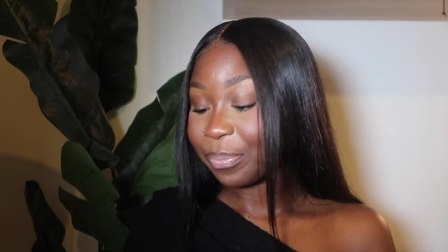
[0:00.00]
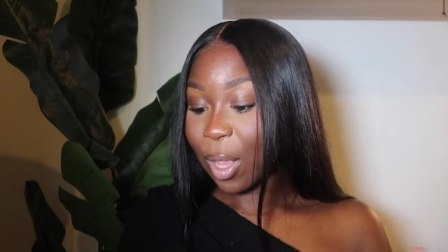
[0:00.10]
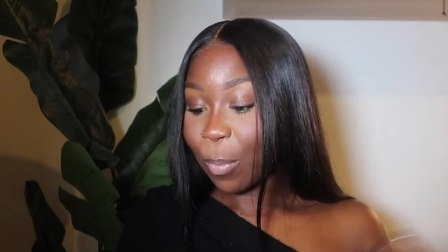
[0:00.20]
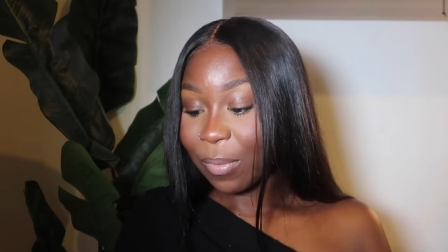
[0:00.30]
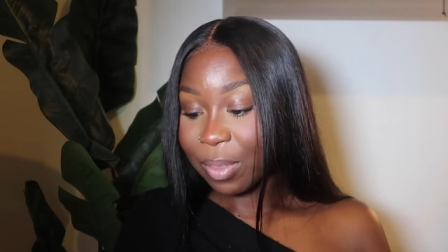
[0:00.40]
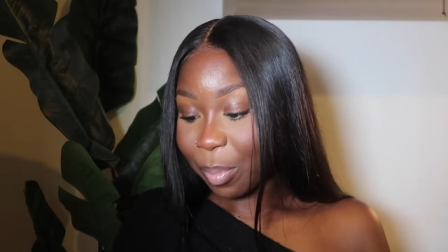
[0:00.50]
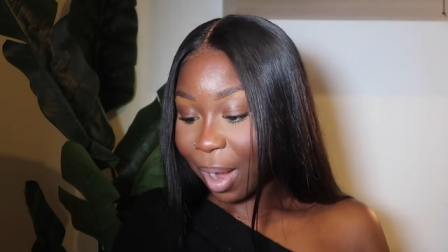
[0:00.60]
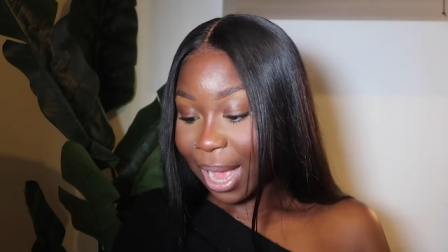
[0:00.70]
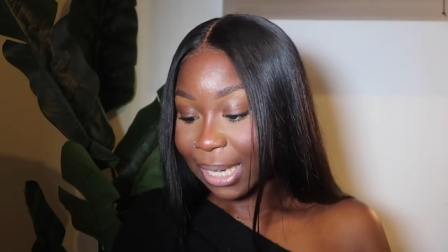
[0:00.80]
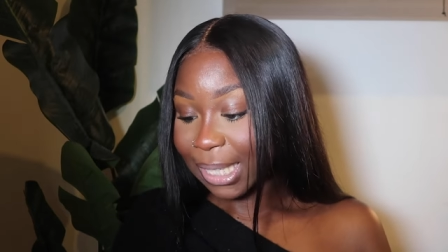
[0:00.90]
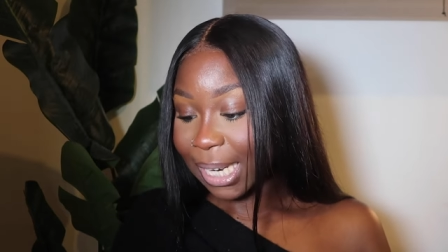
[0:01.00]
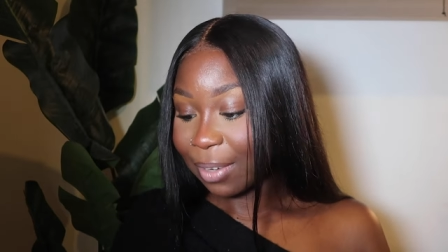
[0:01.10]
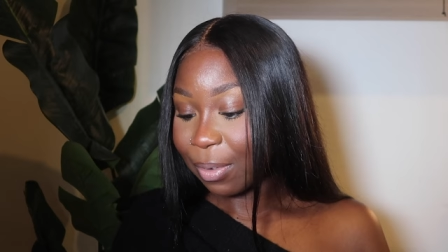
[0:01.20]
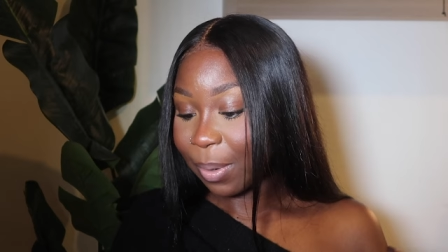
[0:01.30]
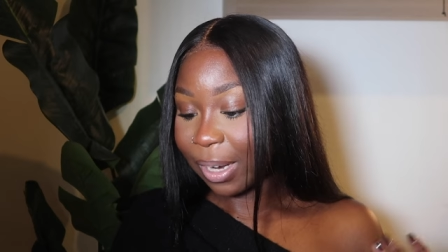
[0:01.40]
So with the brand,
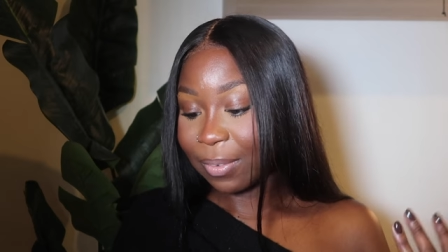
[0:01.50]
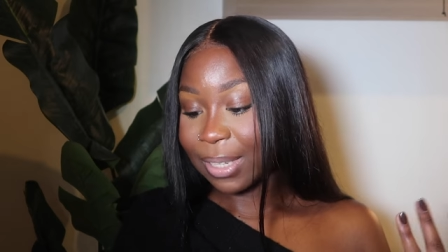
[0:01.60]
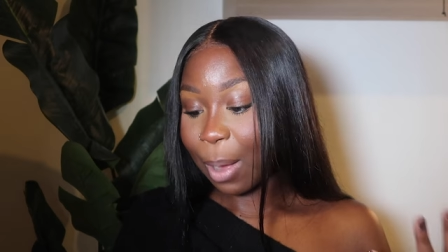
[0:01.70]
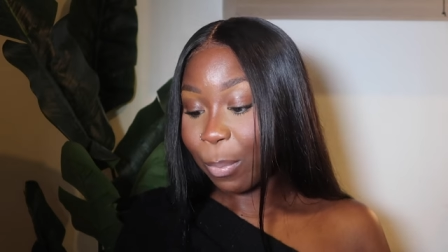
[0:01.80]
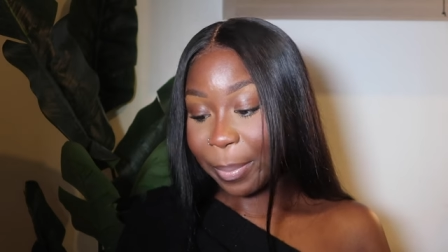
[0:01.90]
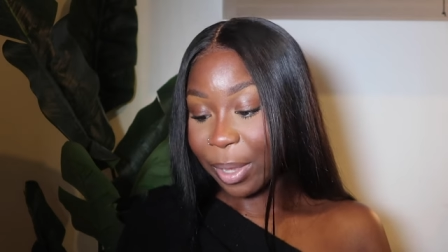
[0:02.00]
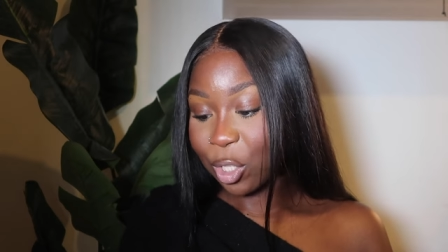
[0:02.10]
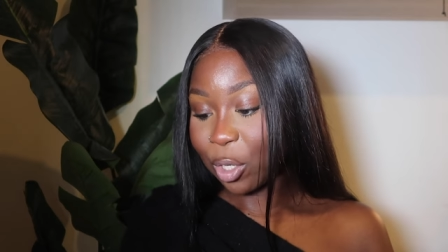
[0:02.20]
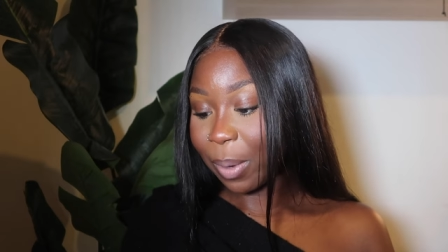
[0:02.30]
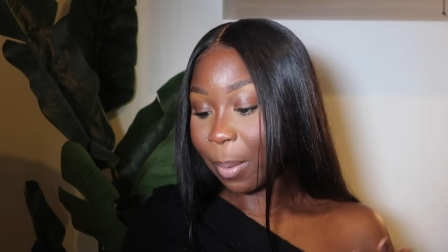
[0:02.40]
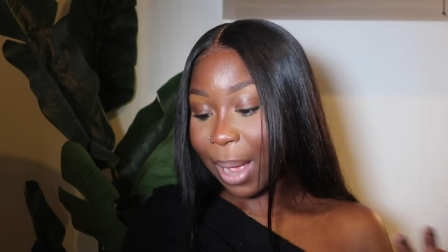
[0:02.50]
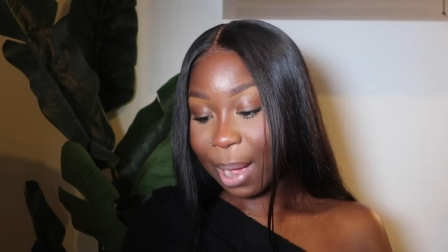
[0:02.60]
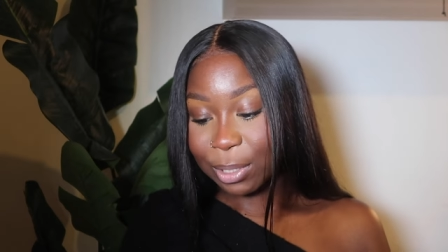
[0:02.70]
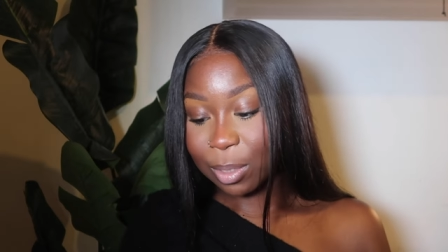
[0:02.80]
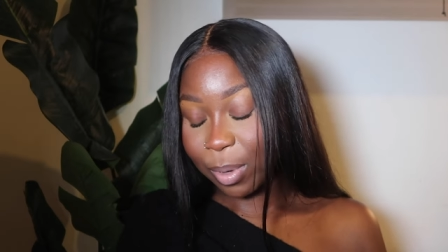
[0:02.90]
Hanifa believes that women should be
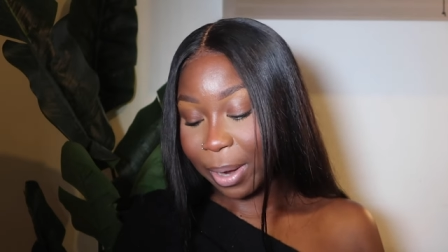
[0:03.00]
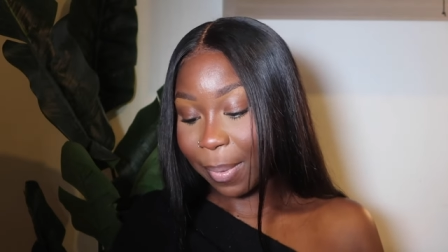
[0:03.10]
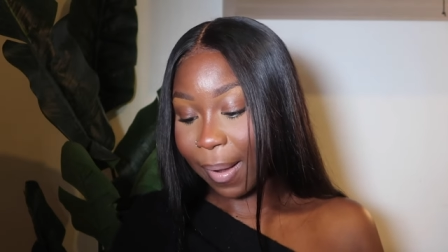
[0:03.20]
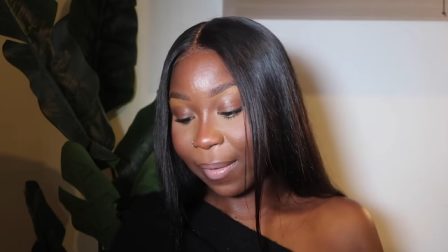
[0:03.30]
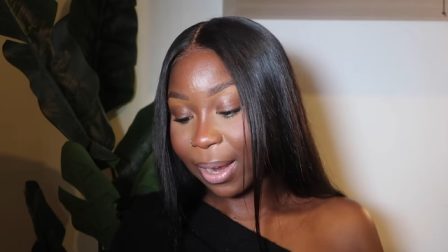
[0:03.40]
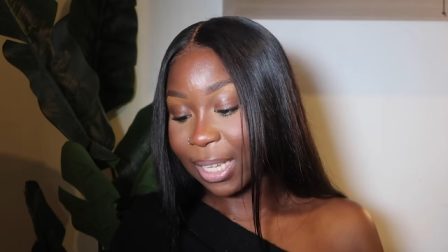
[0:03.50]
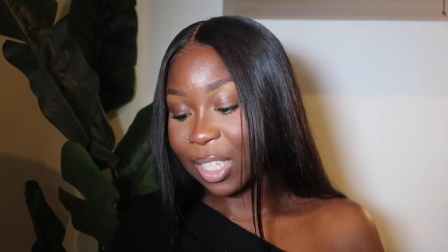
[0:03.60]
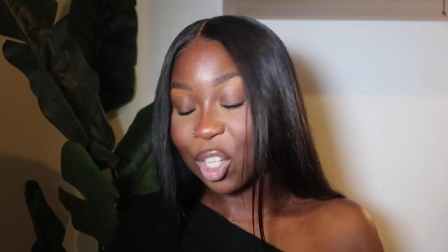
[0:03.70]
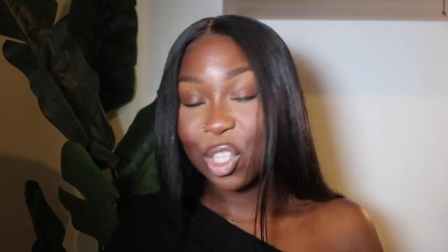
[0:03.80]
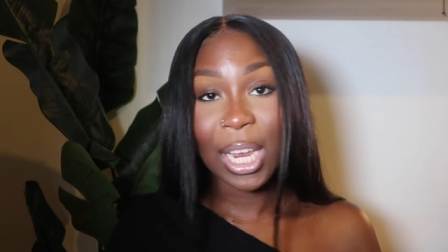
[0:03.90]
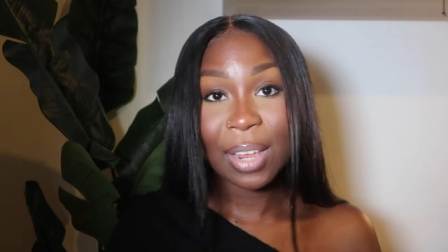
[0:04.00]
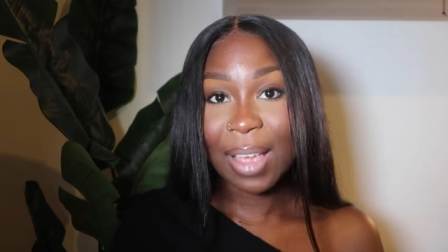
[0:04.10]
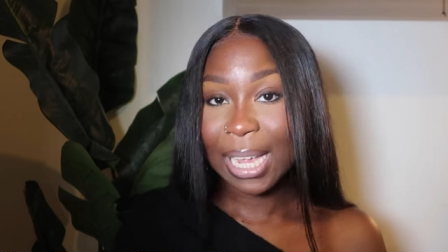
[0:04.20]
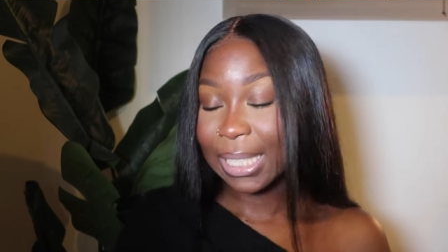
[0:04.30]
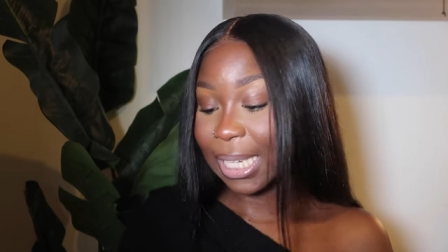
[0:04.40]
empowered to break barriers, achieve
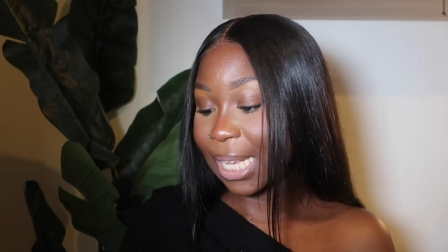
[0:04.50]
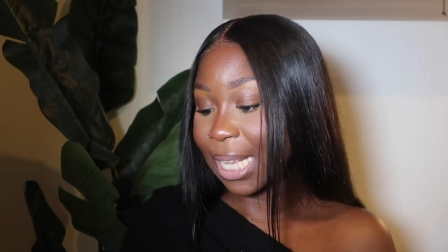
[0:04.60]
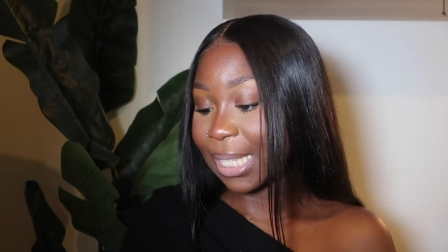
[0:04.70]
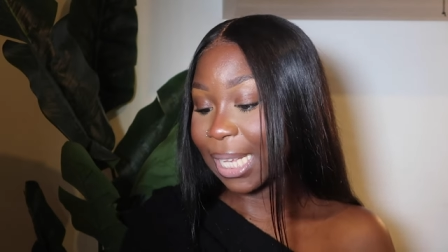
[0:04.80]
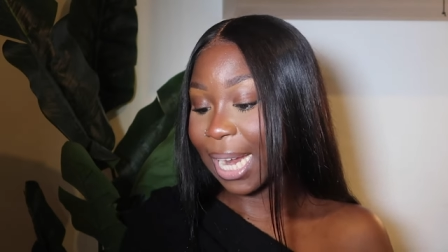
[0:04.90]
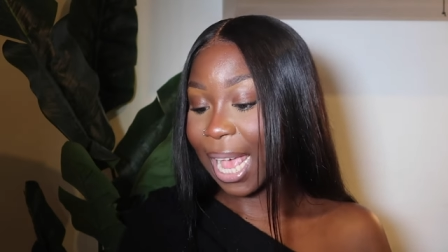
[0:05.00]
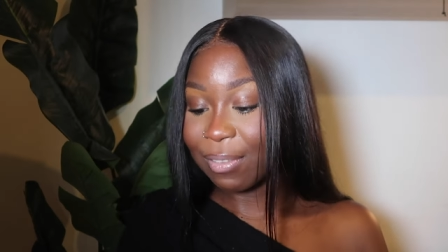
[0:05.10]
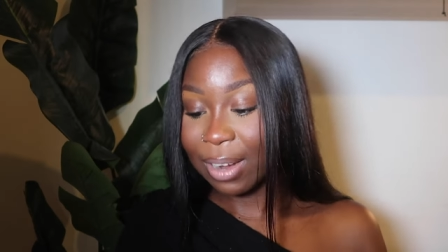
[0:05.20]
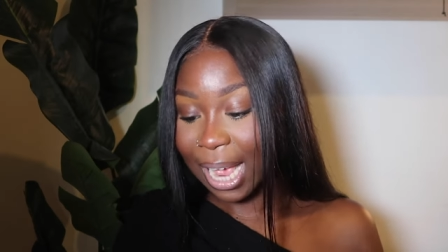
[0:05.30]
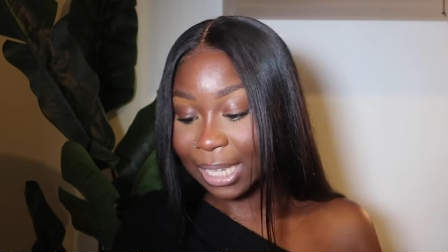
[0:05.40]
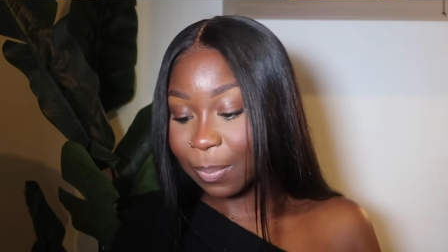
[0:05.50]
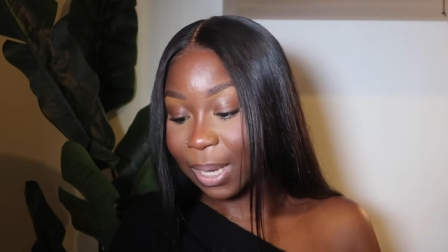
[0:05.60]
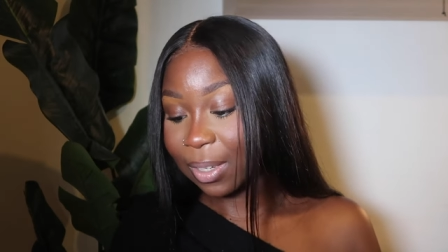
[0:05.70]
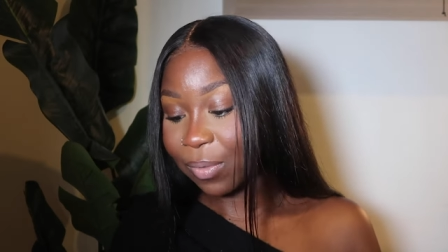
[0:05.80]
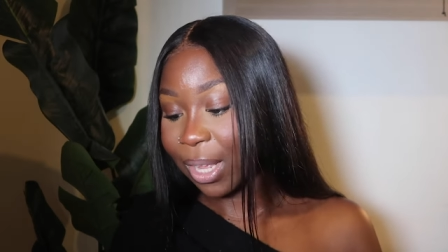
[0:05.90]
excellence in every
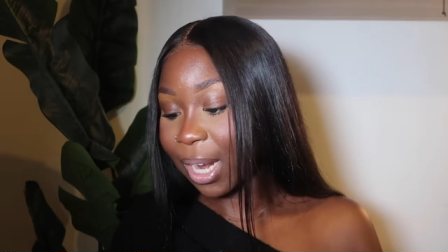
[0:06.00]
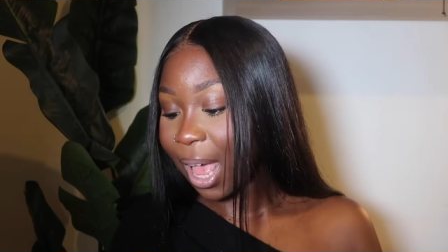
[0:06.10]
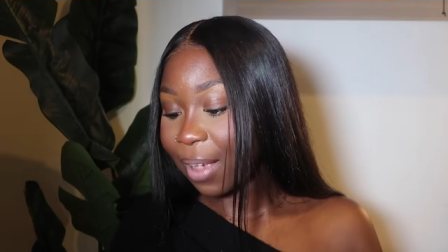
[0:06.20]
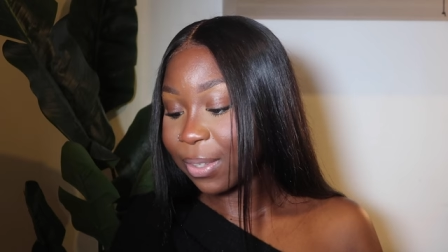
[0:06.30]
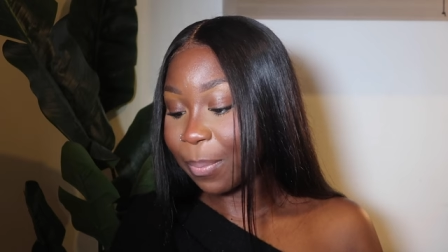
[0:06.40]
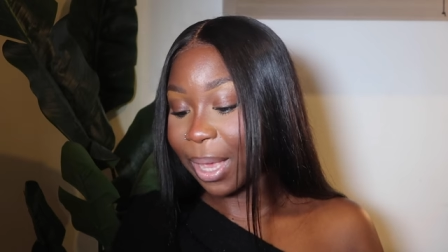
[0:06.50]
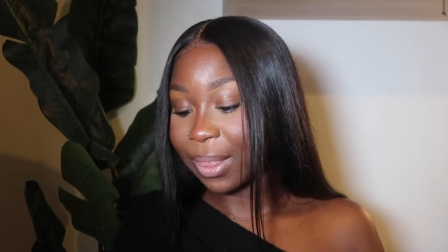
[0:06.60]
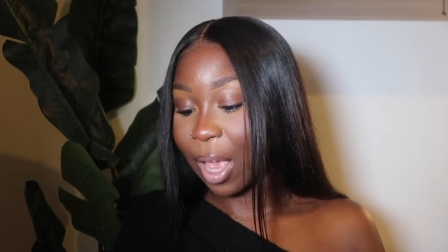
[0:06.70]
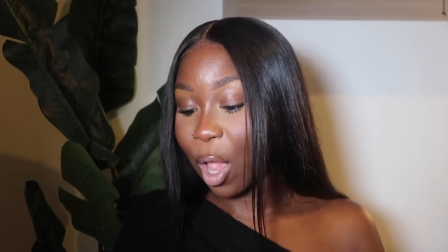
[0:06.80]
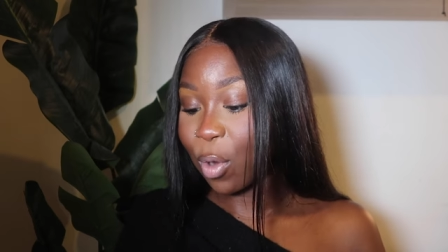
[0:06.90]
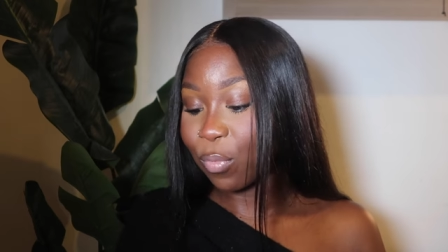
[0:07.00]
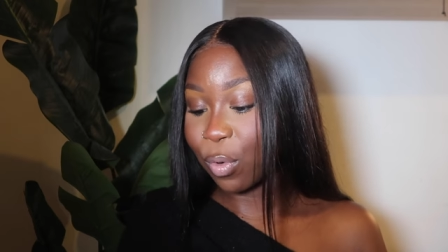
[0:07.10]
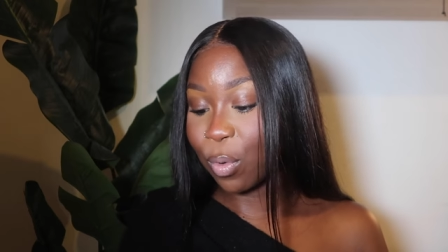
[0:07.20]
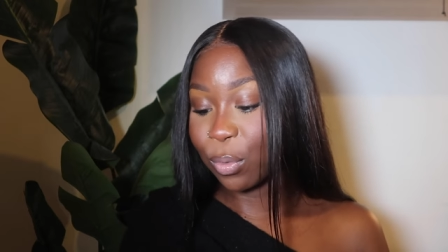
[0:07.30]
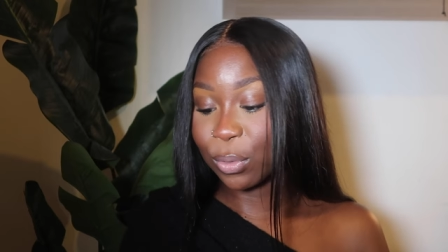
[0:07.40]
aspect of their lives, and make their own
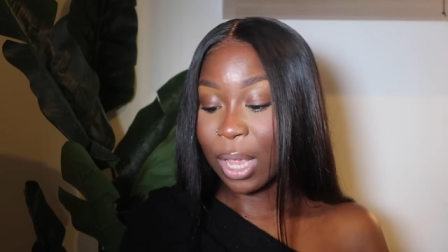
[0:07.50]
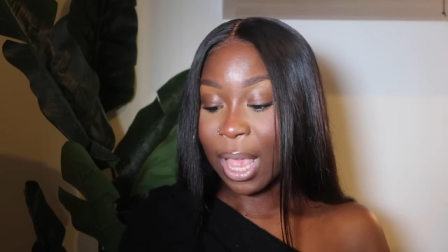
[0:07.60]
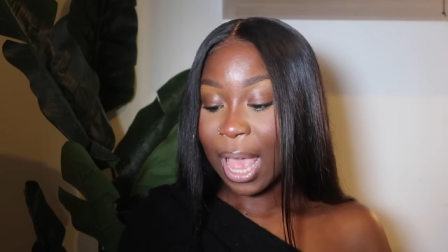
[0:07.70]
rules.